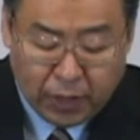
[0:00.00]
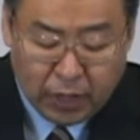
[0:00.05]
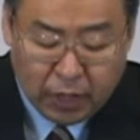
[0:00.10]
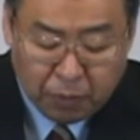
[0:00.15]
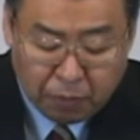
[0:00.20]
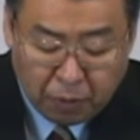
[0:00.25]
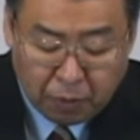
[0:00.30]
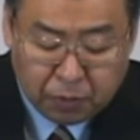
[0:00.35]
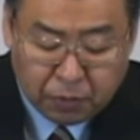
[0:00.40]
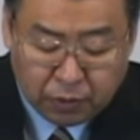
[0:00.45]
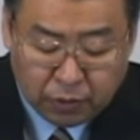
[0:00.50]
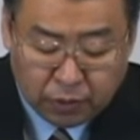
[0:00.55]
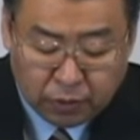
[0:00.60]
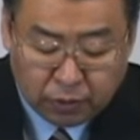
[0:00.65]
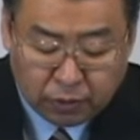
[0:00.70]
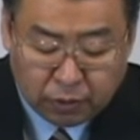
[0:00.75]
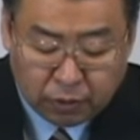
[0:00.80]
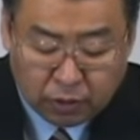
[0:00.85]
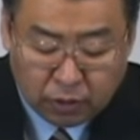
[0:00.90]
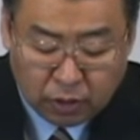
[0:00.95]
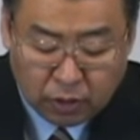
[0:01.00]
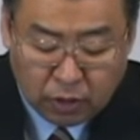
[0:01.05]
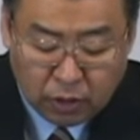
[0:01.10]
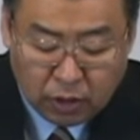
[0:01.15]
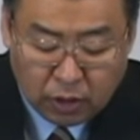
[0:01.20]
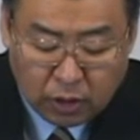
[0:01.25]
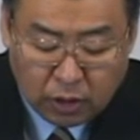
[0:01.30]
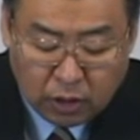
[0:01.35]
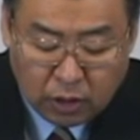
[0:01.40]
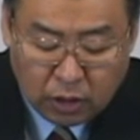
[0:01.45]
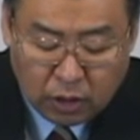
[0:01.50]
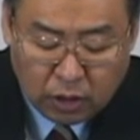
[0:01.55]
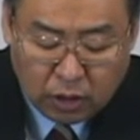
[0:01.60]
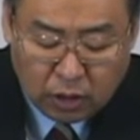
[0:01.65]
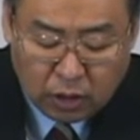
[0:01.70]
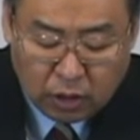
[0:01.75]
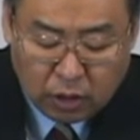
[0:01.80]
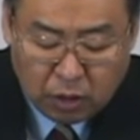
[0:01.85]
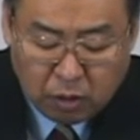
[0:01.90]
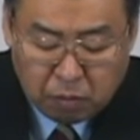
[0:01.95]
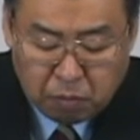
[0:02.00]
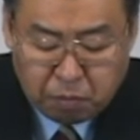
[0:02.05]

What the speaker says: the owner must pay